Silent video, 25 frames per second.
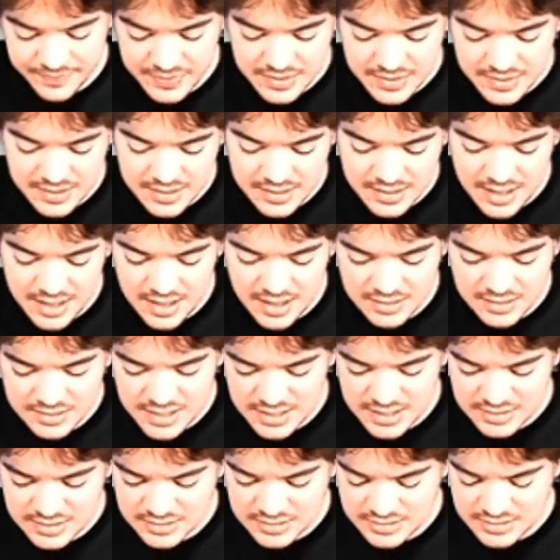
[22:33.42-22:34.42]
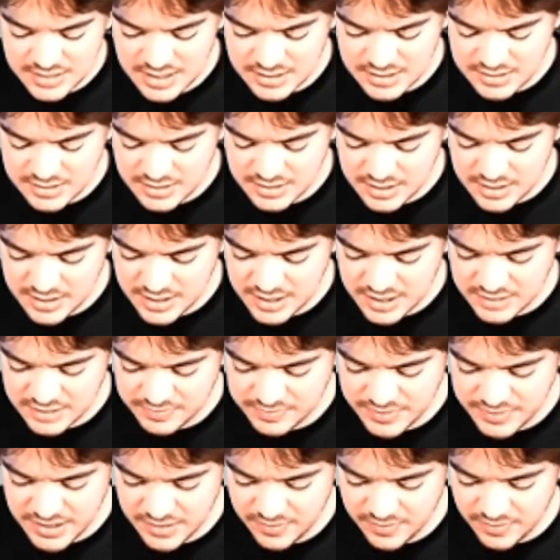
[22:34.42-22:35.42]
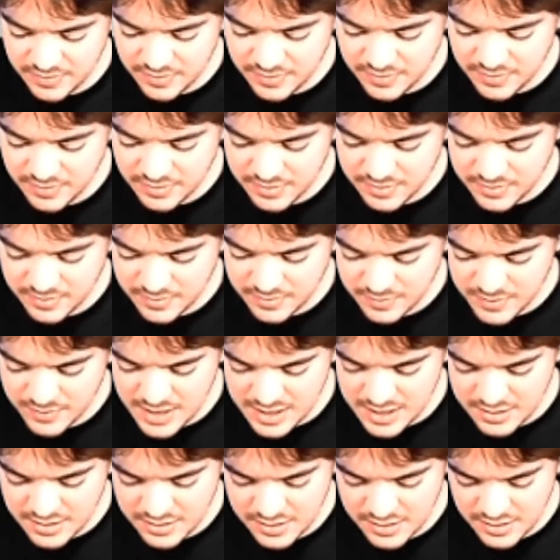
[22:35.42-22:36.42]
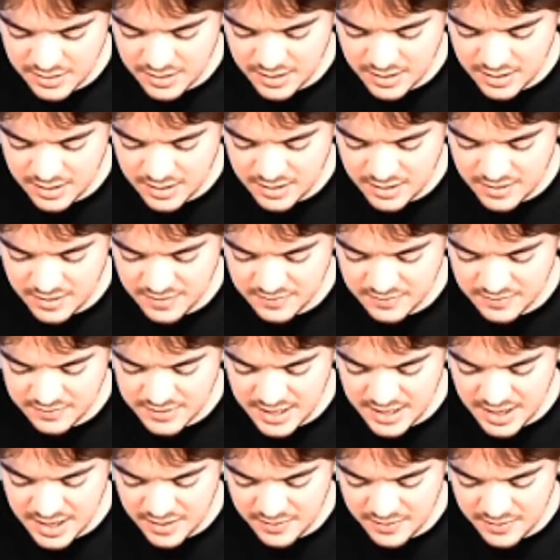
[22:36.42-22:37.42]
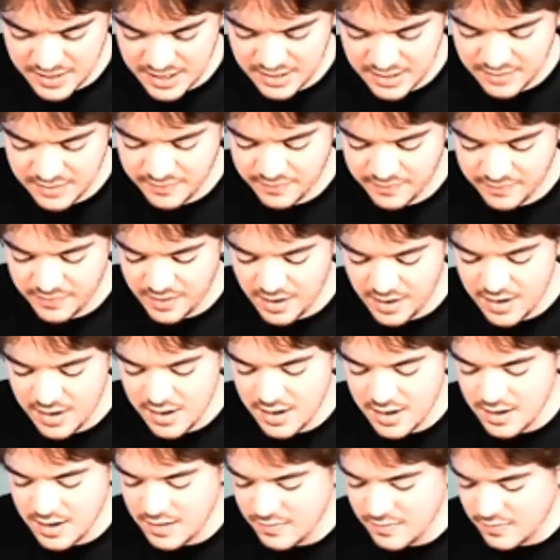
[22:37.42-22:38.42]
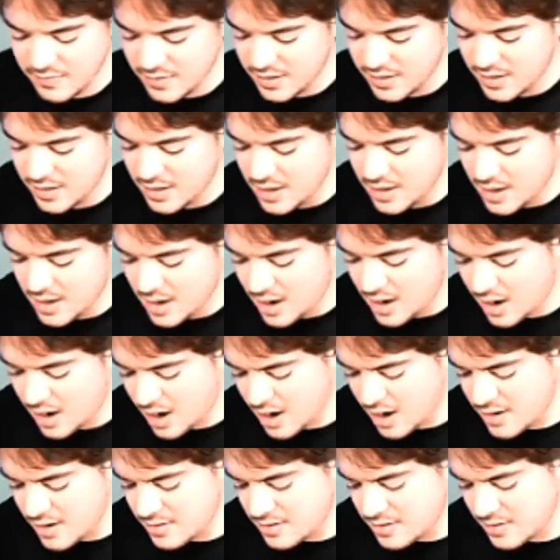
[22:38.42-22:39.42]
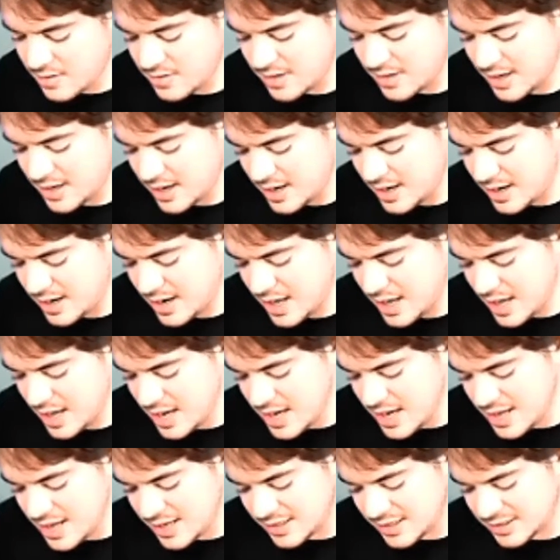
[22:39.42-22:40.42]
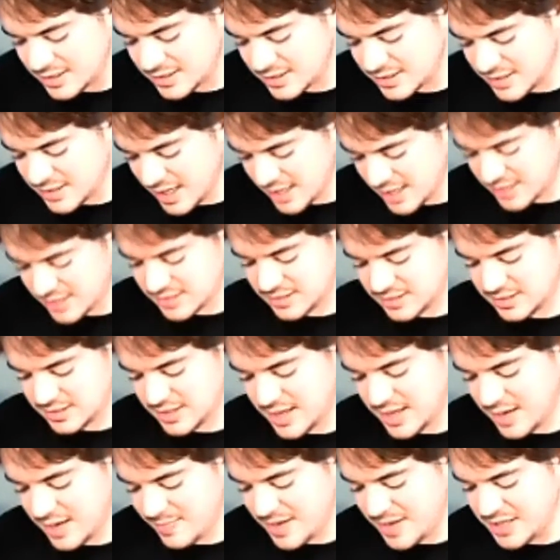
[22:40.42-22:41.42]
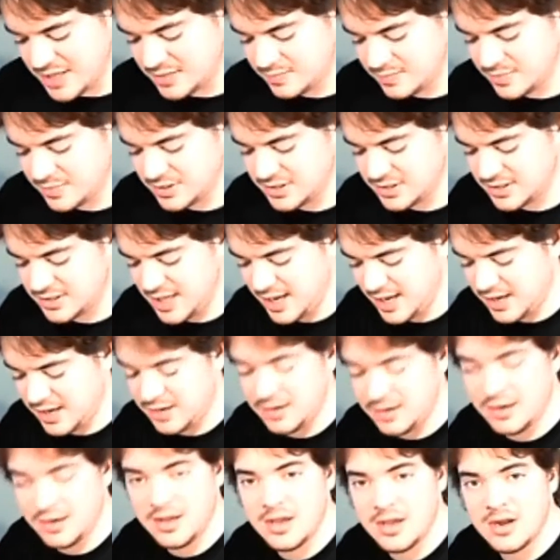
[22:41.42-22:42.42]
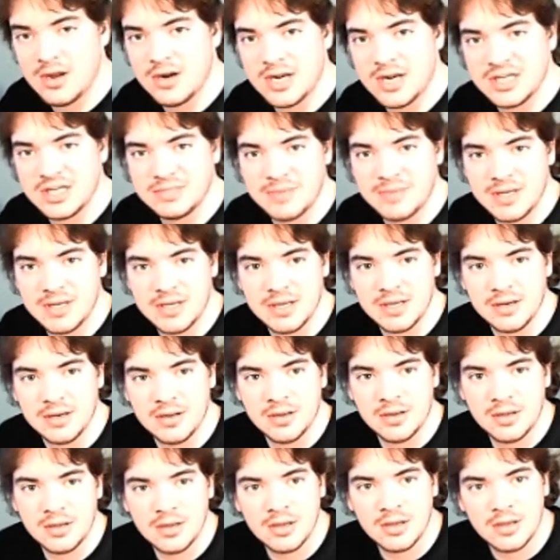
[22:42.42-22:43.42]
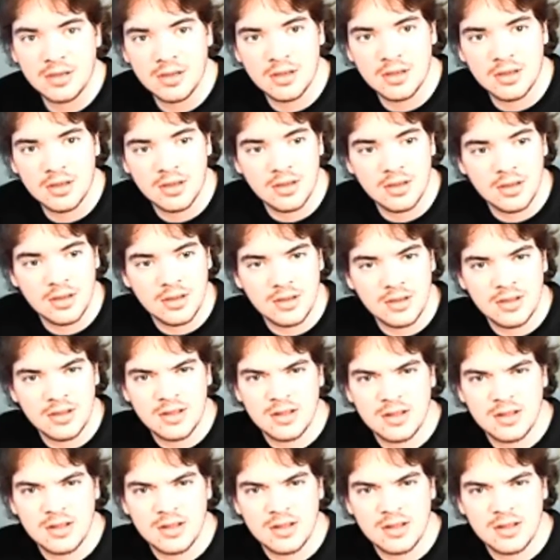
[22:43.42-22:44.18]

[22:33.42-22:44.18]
Caltech's best internet speed record of data rate of 186 gigabytes per second internet speed.